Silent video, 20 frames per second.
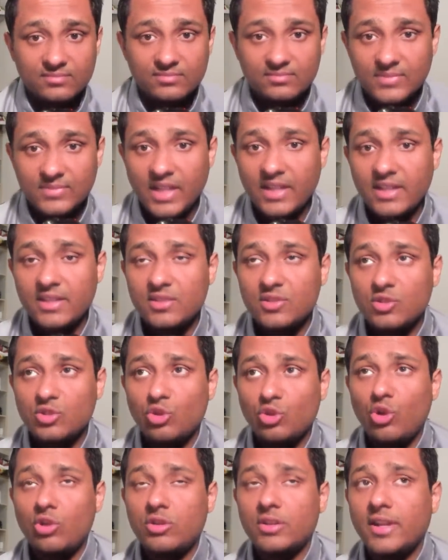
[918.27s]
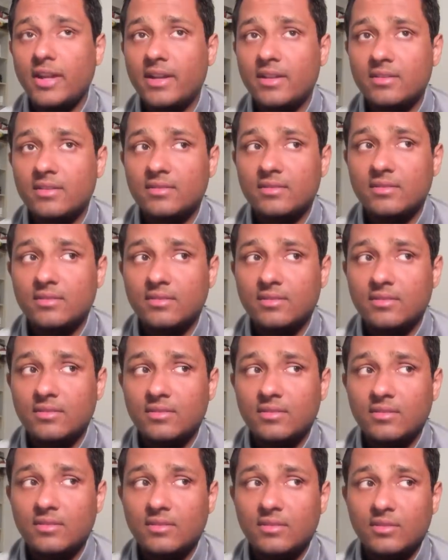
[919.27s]
and it's not that
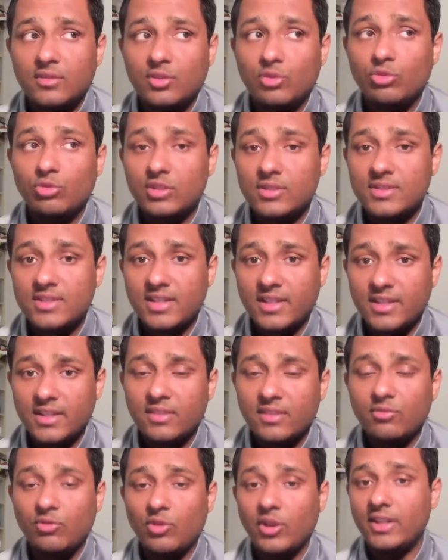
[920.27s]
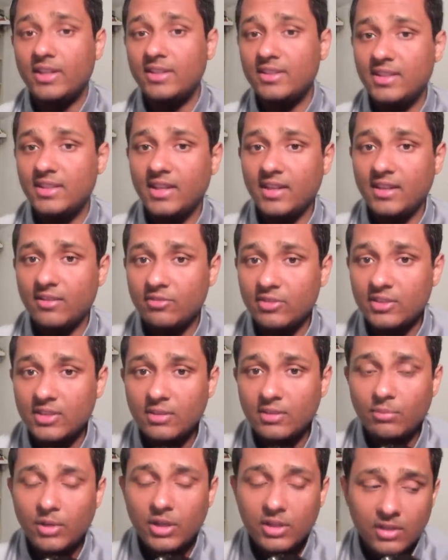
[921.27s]
you will settle for anything and
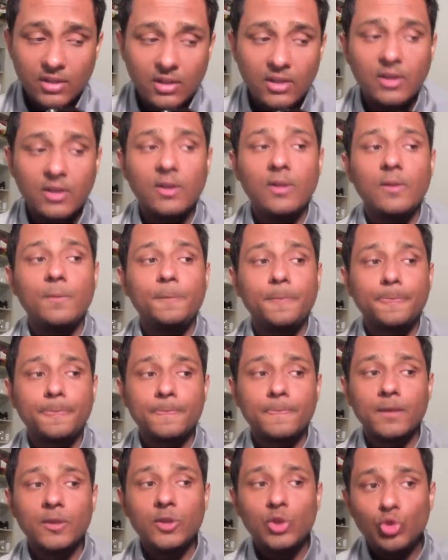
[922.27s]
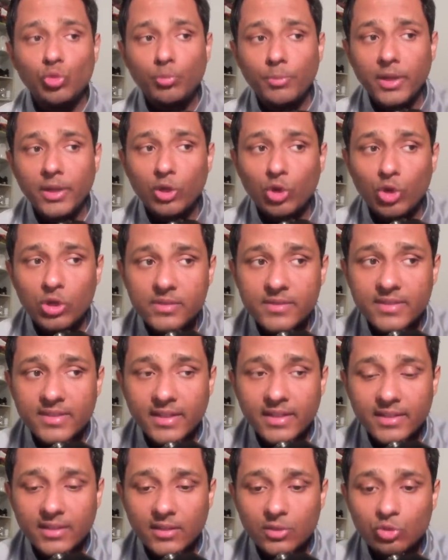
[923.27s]
everything but you may not
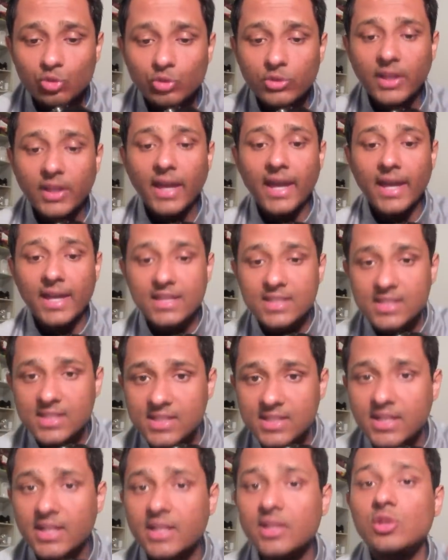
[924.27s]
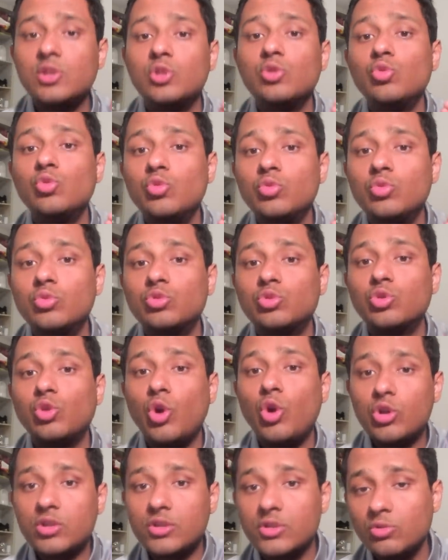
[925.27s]
settle to the extent you
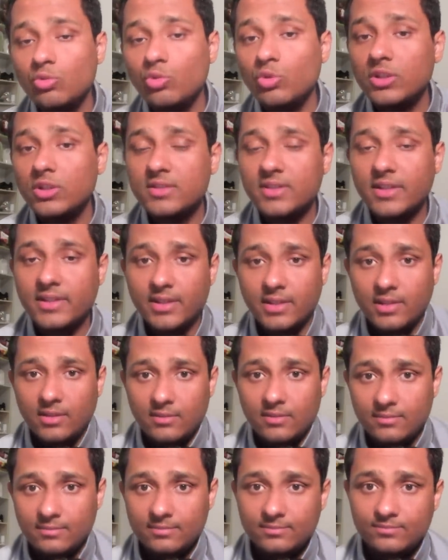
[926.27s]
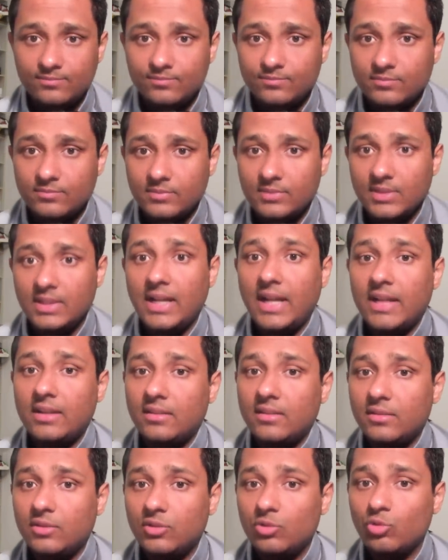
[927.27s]
thought you will settle that
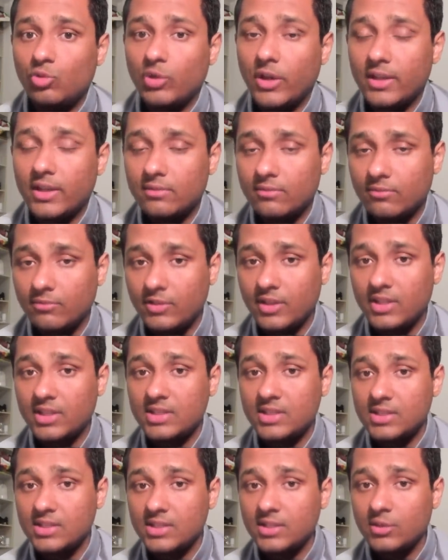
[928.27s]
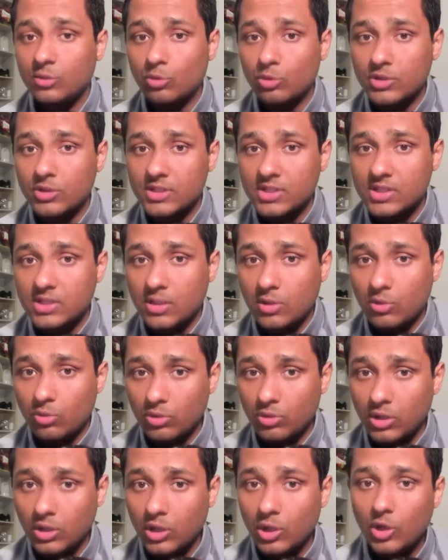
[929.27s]
you can very easily notice now
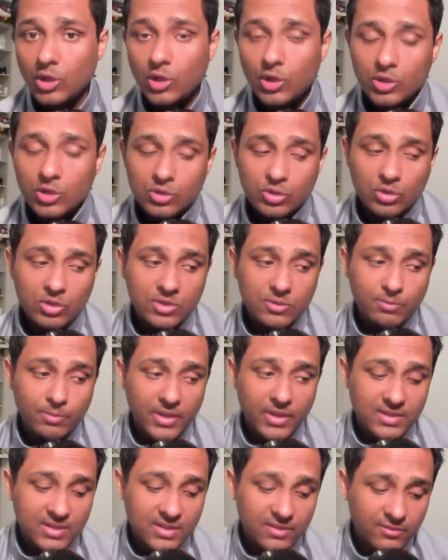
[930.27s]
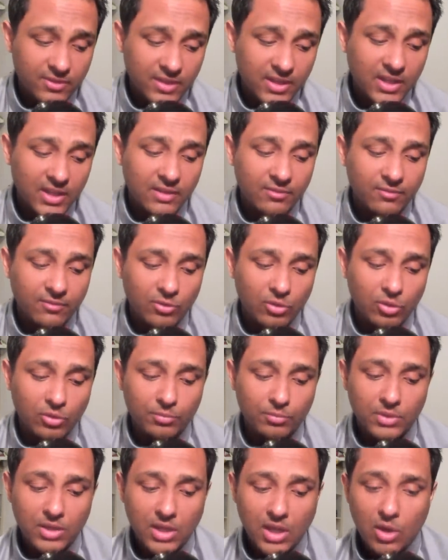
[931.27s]
so specifically
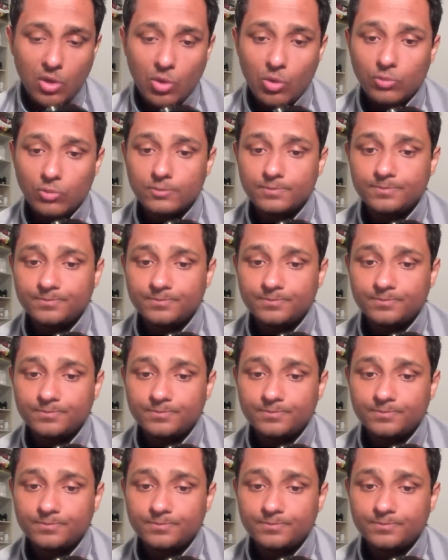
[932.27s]
from now